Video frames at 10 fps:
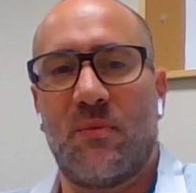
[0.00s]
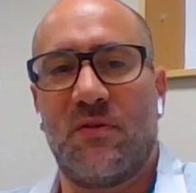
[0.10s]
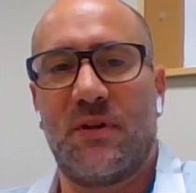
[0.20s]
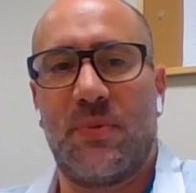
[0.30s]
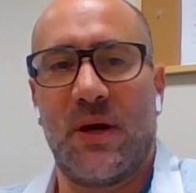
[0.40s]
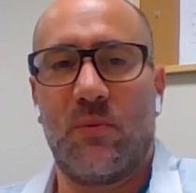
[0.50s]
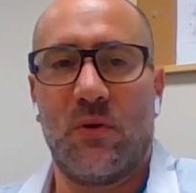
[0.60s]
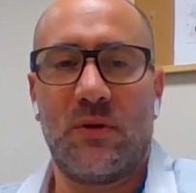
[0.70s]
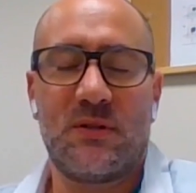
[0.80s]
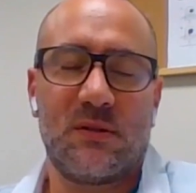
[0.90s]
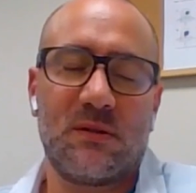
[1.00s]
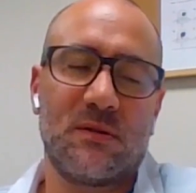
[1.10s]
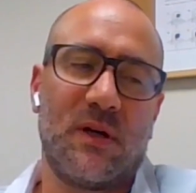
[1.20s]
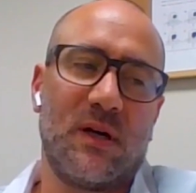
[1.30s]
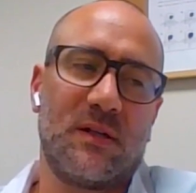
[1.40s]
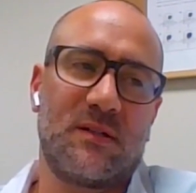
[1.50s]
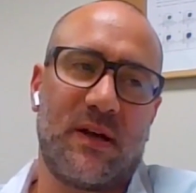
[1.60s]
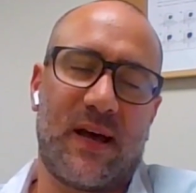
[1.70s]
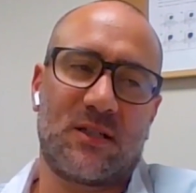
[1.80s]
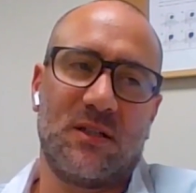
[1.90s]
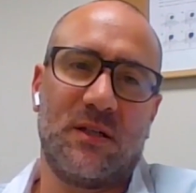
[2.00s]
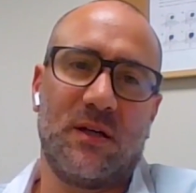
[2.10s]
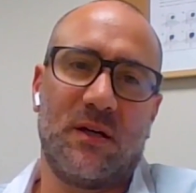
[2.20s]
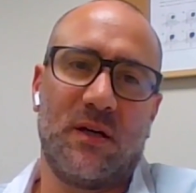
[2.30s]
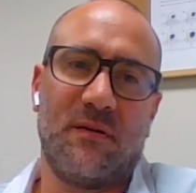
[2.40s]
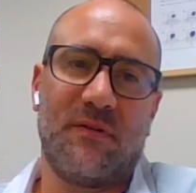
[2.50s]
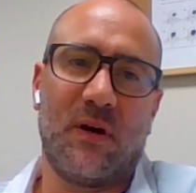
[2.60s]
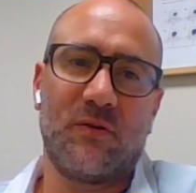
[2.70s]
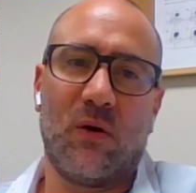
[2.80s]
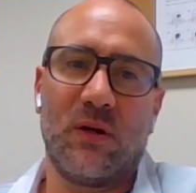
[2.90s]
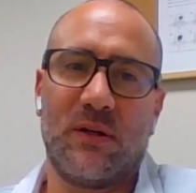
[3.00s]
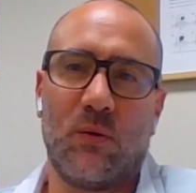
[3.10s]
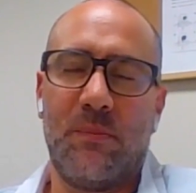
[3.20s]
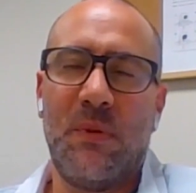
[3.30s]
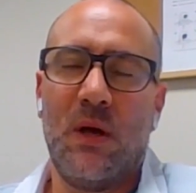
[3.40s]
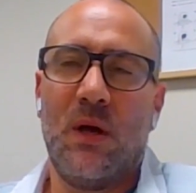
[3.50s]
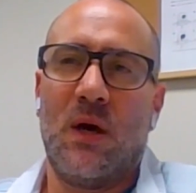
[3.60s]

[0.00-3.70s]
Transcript: some of the papers uh, that actually uh, found now on the web,